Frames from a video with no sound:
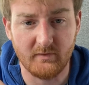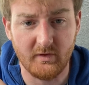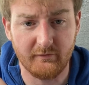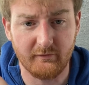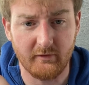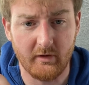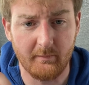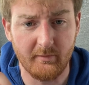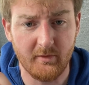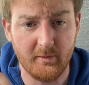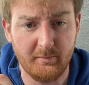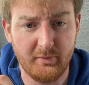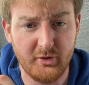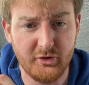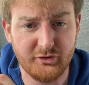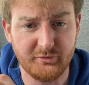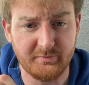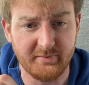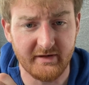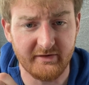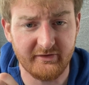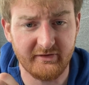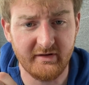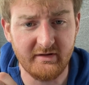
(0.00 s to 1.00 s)
from the push
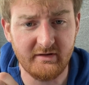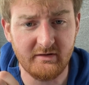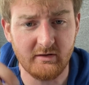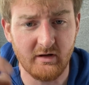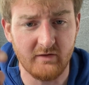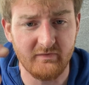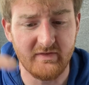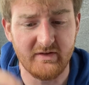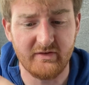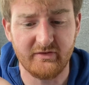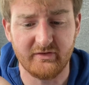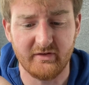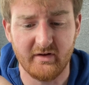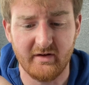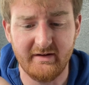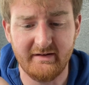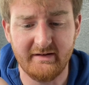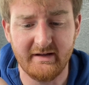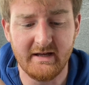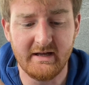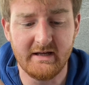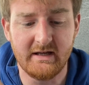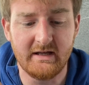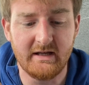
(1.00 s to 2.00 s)
button on this
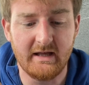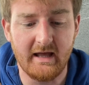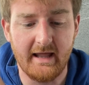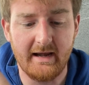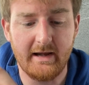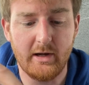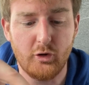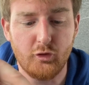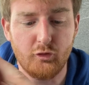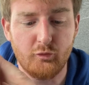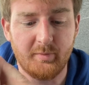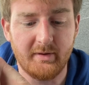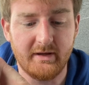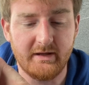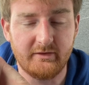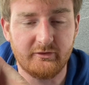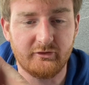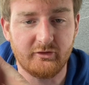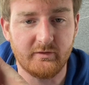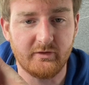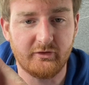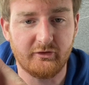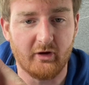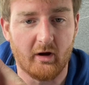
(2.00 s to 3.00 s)
side and loop it
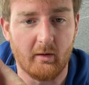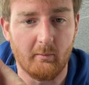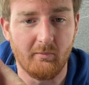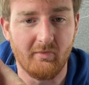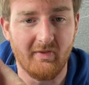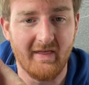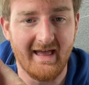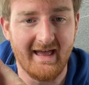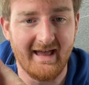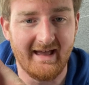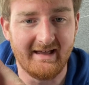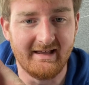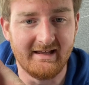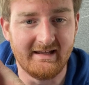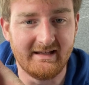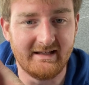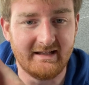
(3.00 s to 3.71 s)
to the top there.